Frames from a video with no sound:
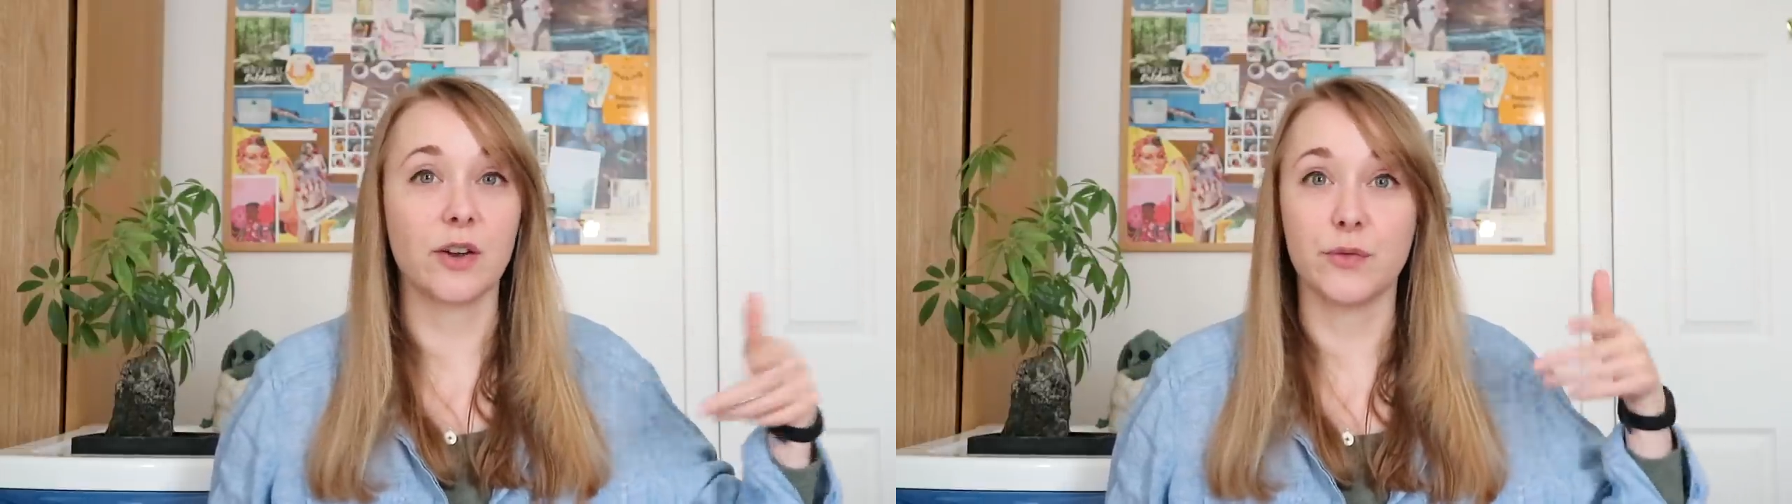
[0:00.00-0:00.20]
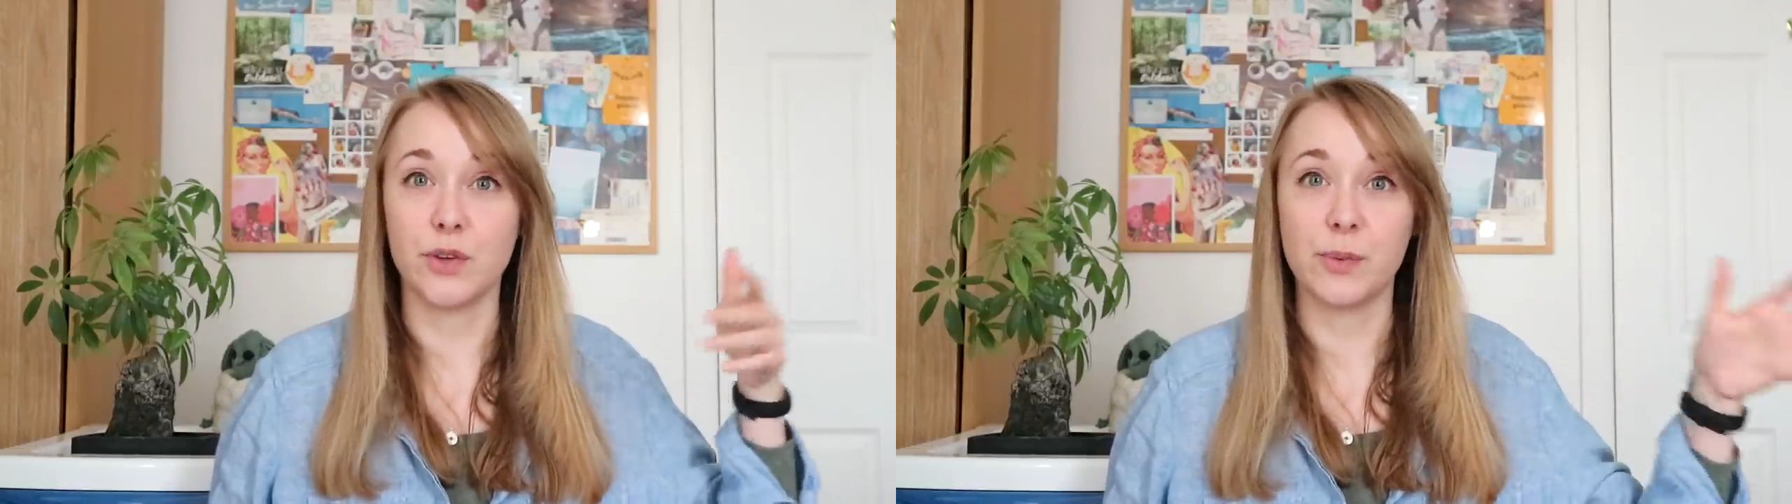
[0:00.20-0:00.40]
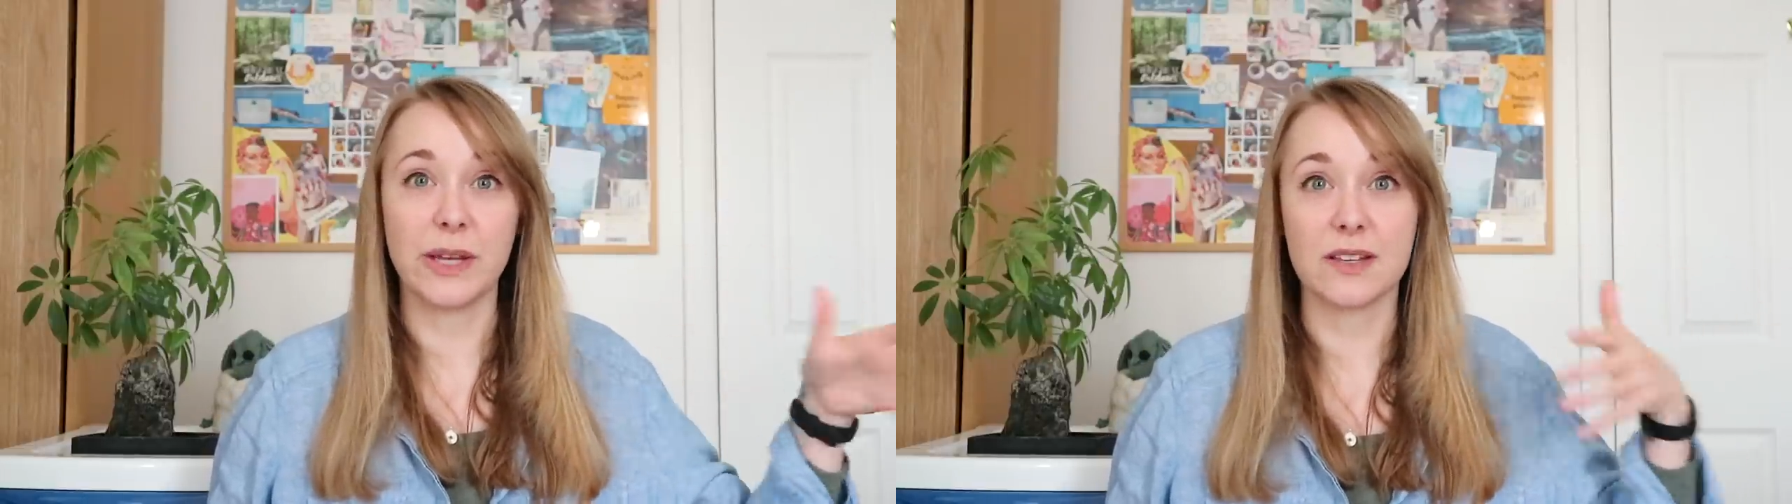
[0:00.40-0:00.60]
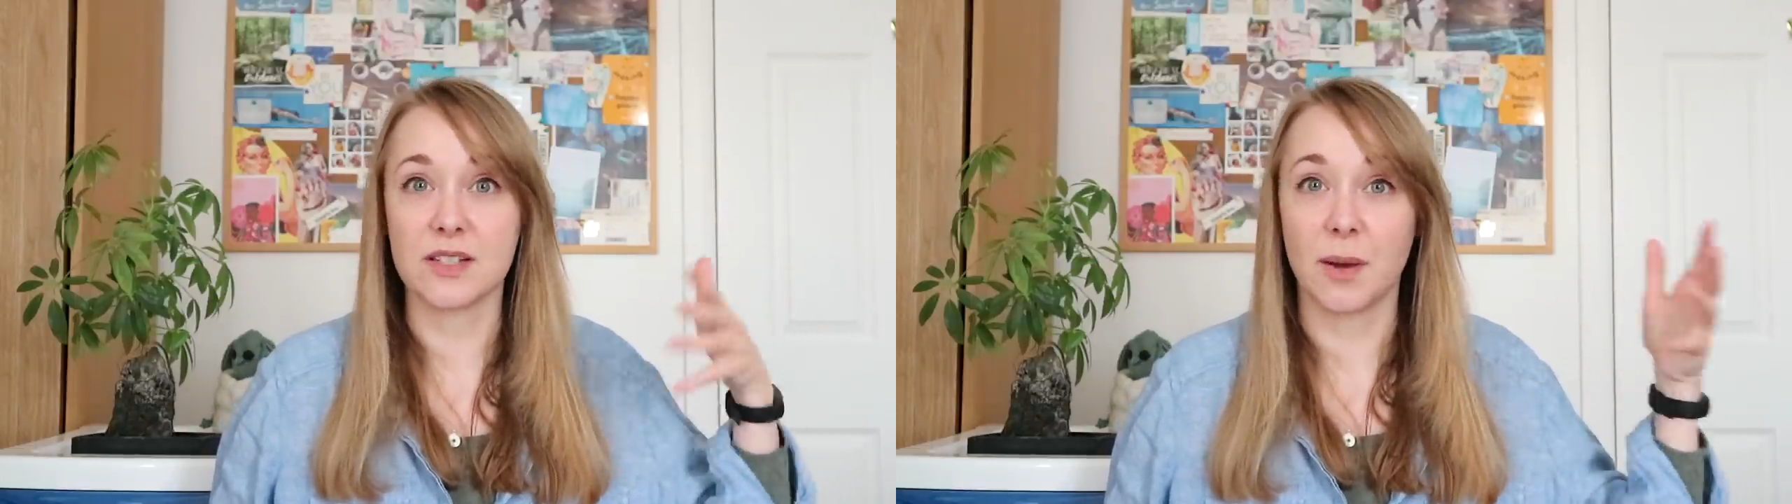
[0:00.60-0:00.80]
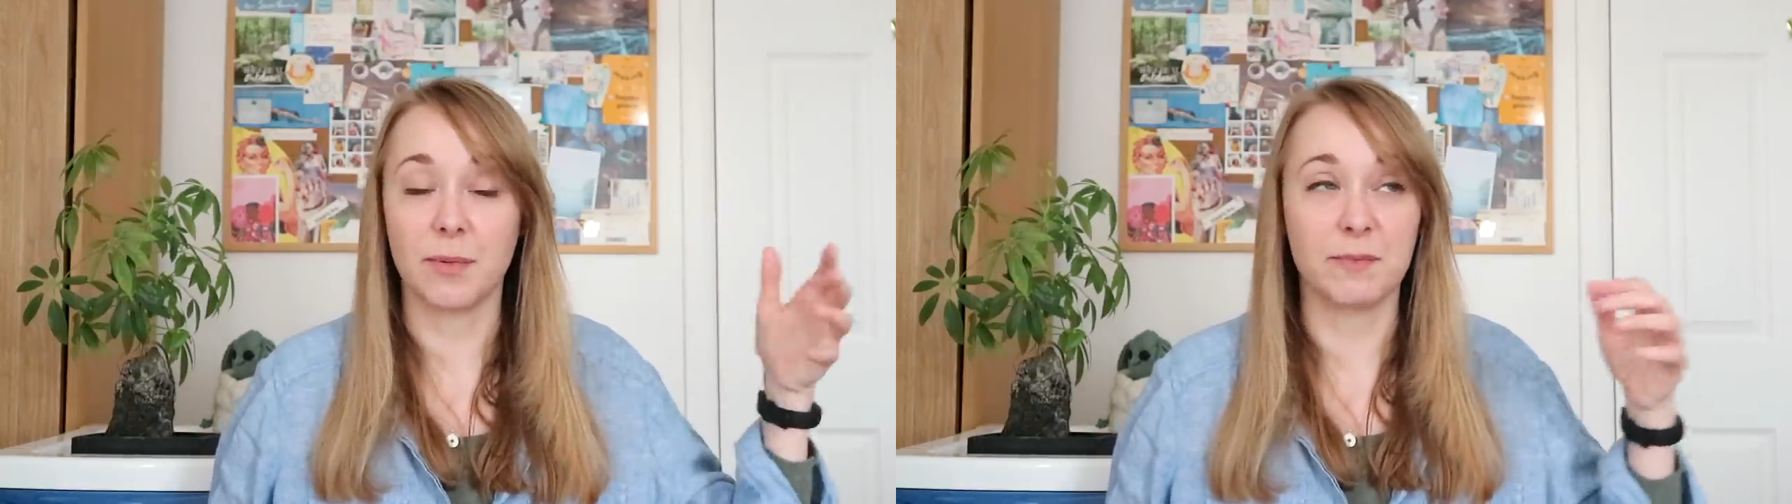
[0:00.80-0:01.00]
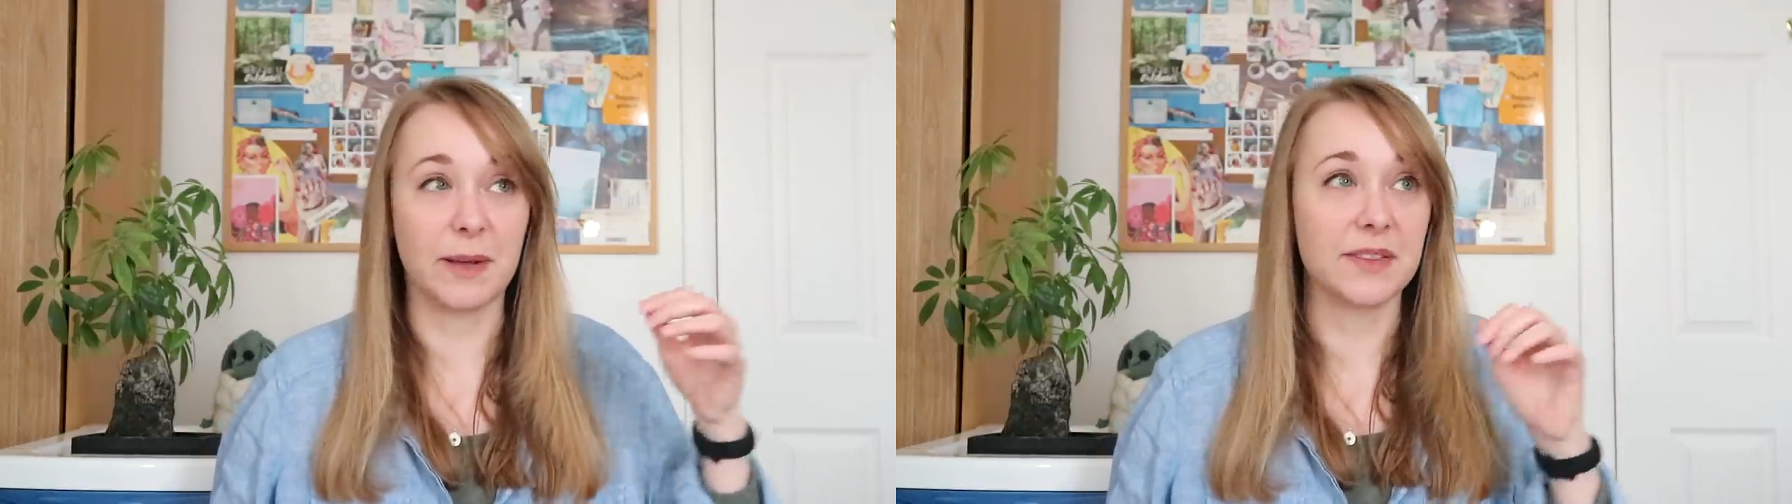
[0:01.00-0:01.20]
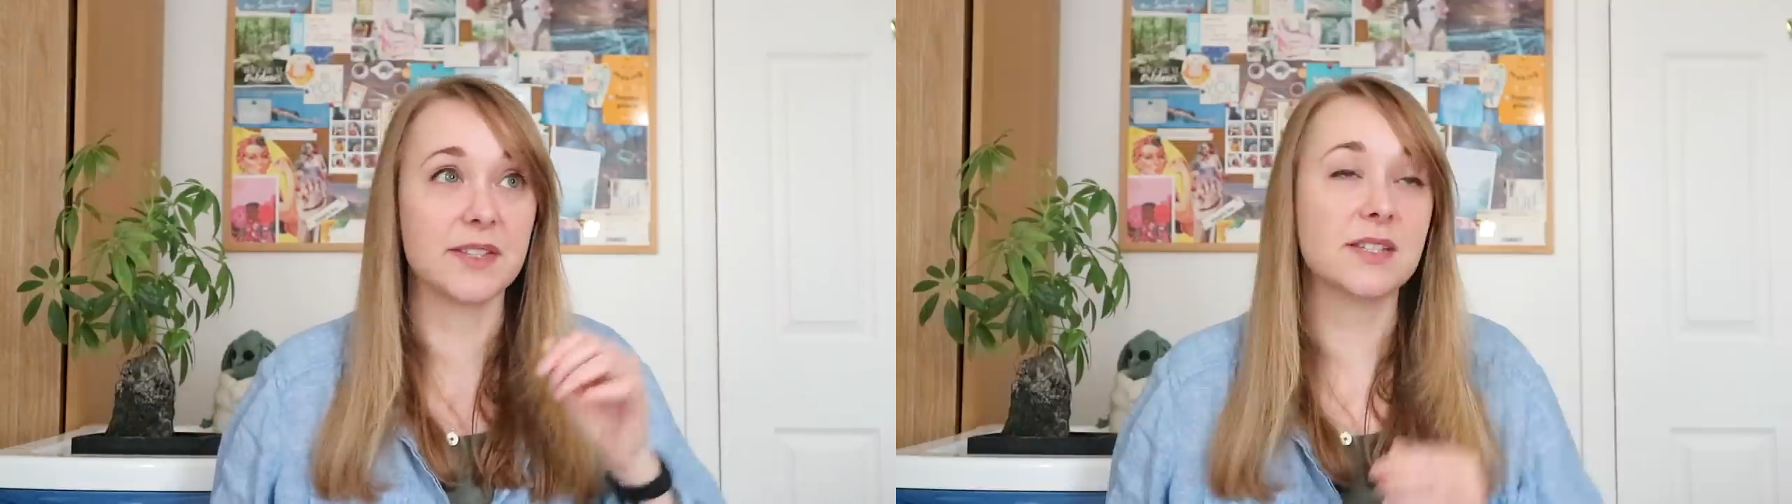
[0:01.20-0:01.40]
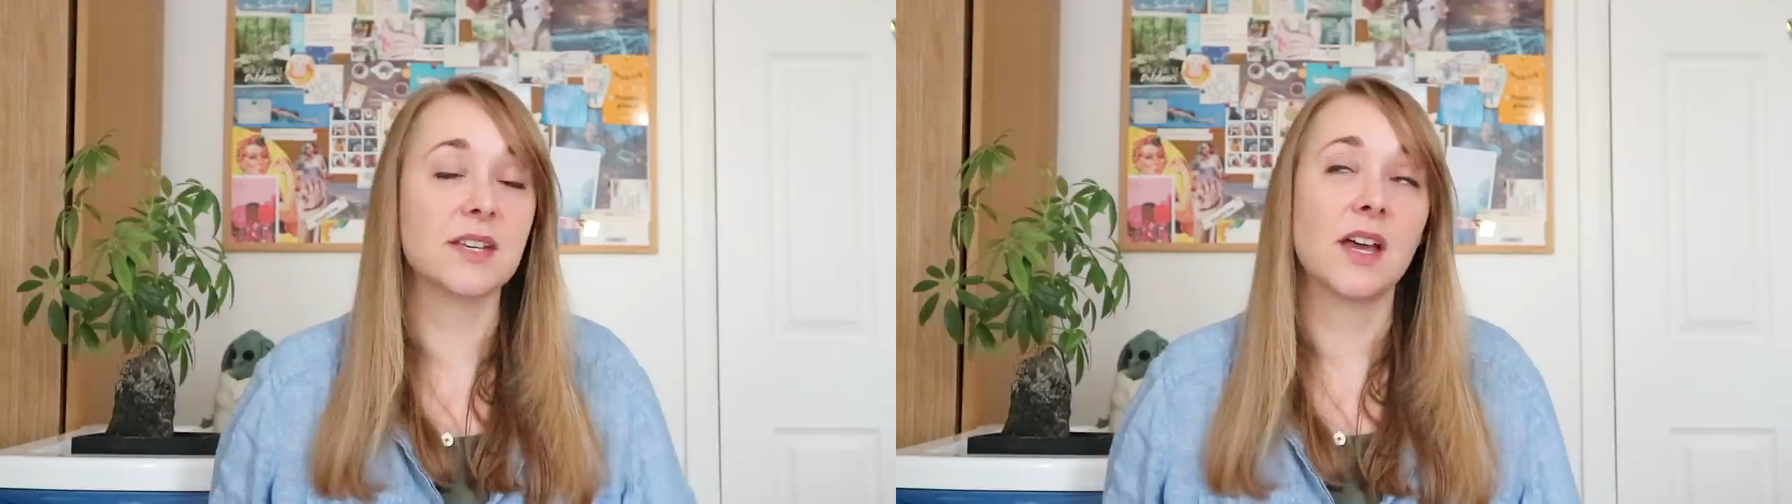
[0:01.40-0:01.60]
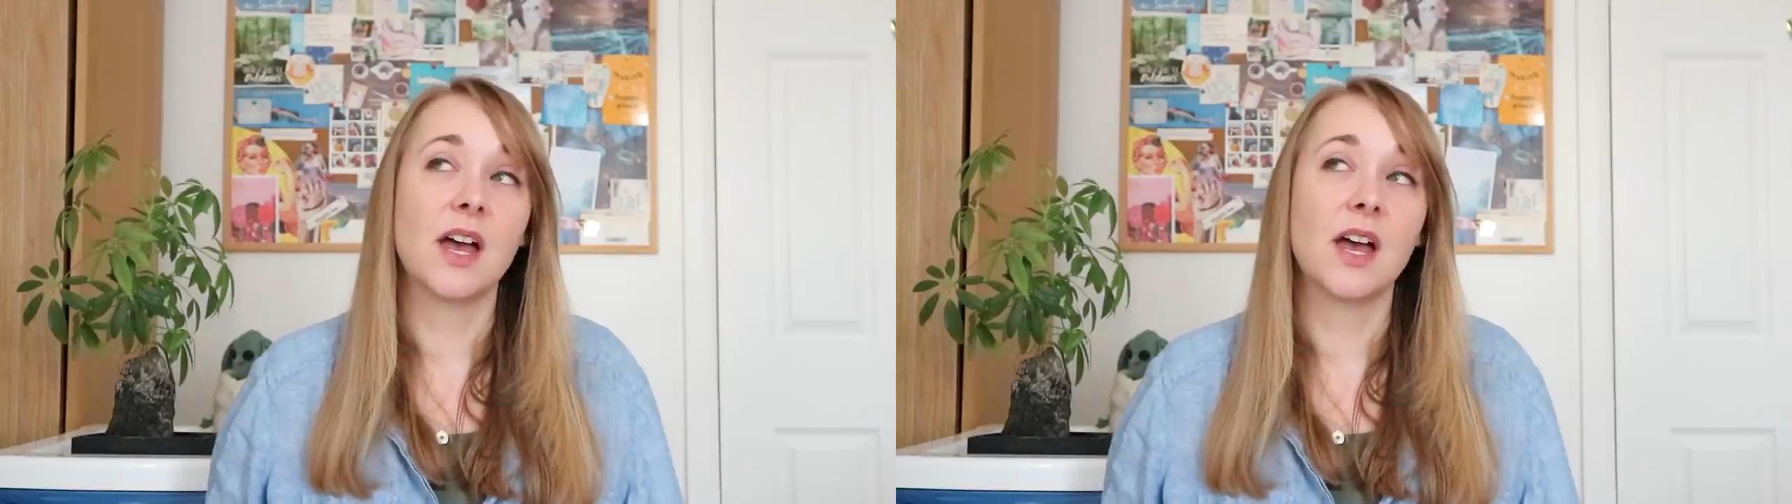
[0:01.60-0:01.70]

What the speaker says: a few weeks, couple of months.